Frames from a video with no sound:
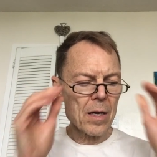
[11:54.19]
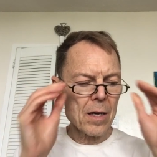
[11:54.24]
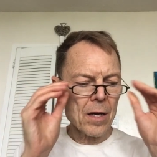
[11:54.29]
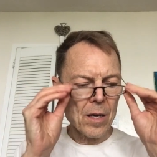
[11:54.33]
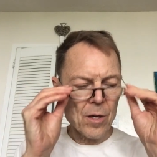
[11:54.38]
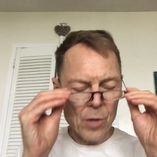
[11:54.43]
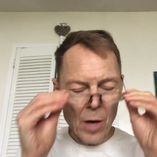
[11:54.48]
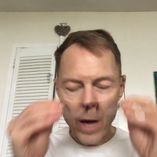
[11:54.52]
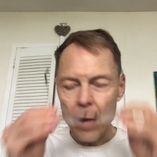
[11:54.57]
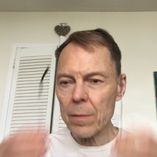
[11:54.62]

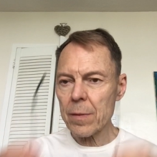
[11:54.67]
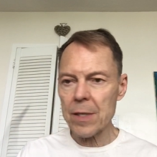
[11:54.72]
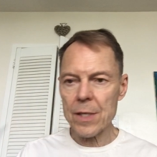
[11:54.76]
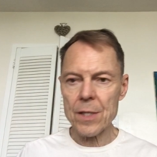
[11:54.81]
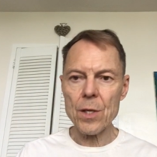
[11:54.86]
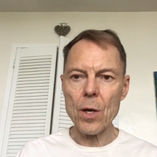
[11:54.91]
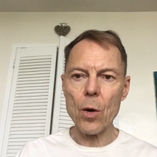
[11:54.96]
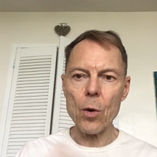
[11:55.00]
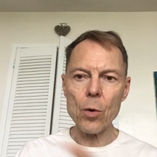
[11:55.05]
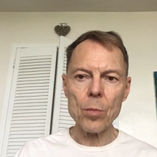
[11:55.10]

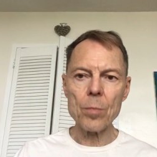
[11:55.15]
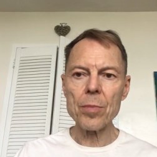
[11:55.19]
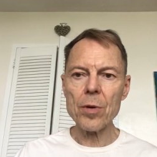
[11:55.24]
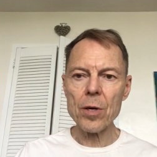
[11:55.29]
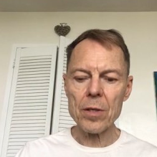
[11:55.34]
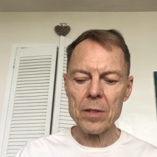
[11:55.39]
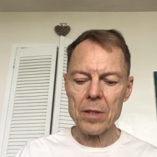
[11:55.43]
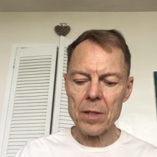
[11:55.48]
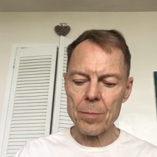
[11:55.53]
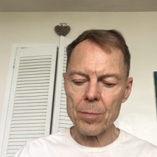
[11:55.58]
Crowley's own
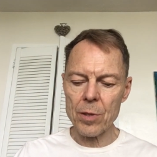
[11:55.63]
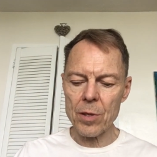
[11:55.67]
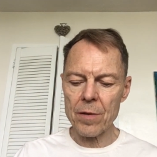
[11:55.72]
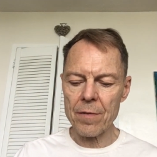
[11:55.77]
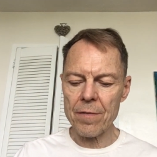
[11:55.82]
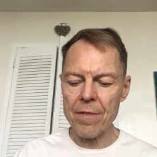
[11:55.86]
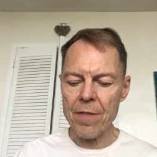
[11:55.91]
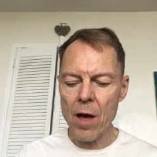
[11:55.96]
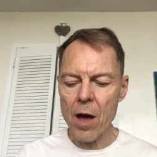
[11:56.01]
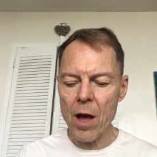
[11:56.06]
book, the Book of
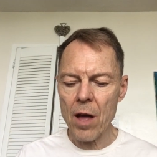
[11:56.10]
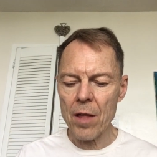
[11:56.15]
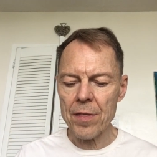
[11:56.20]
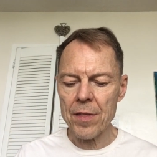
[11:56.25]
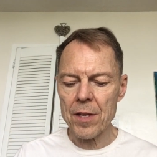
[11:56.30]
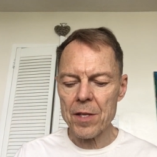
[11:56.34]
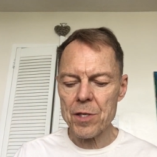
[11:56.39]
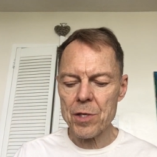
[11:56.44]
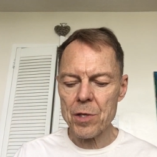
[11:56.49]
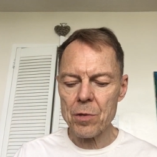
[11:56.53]
Thoth
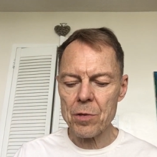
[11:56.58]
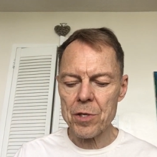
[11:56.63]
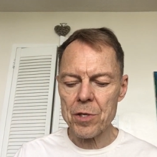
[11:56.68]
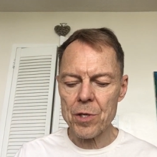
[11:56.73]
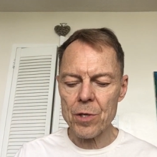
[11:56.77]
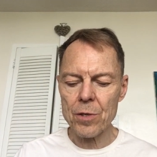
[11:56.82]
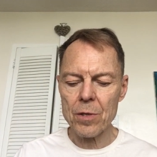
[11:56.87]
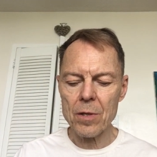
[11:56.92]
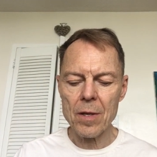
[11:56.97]
I showed you.